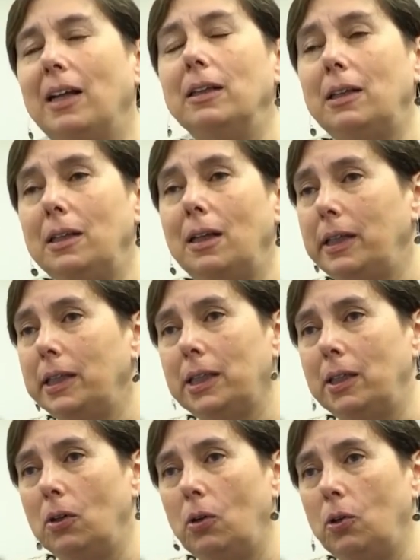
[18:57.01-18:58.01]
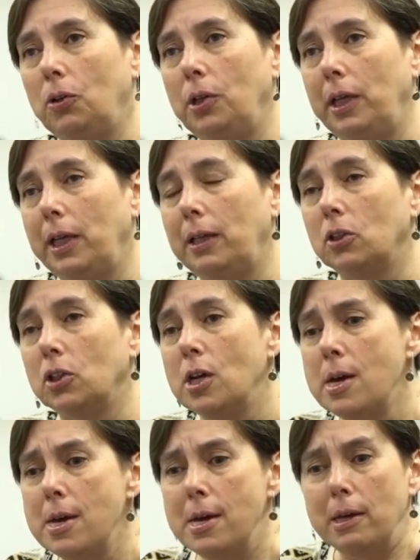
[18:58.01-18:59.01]
the digits.
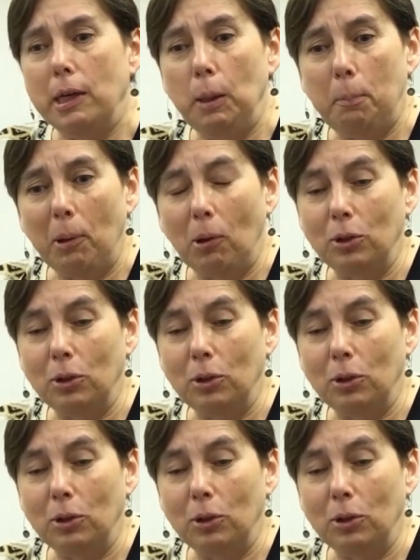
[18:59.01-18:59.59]
And